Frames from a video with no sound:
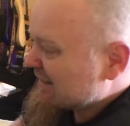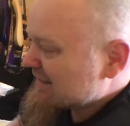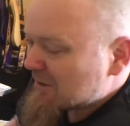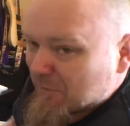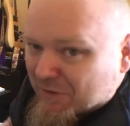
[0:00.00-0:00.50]

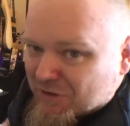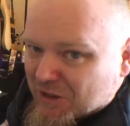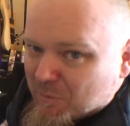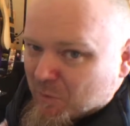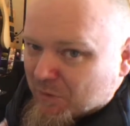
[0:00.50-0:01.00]
Some of the
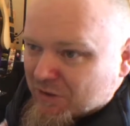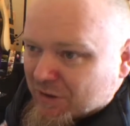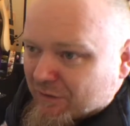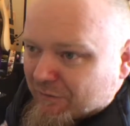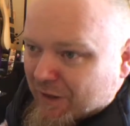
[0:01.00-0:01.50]
cheaper ones you
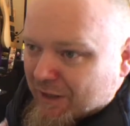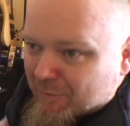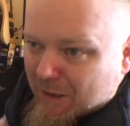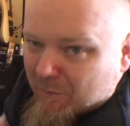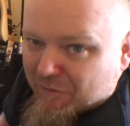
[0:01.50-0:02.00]
can find
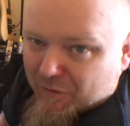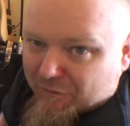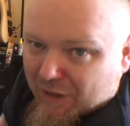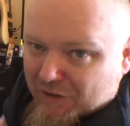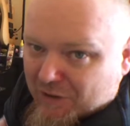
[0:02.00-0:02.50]
might be for a
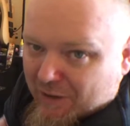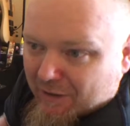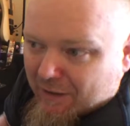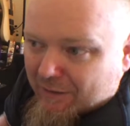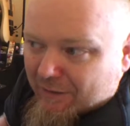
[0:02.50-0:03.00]

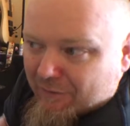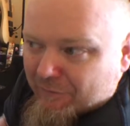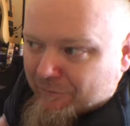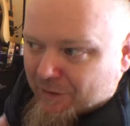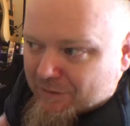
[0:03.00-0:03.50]
flashlight and have
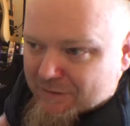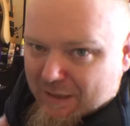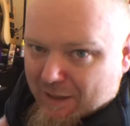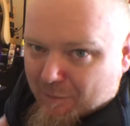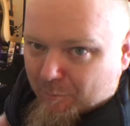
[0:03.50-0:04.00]
a
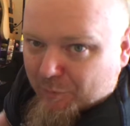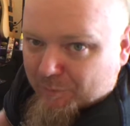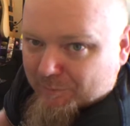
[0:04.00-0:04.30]
10 amp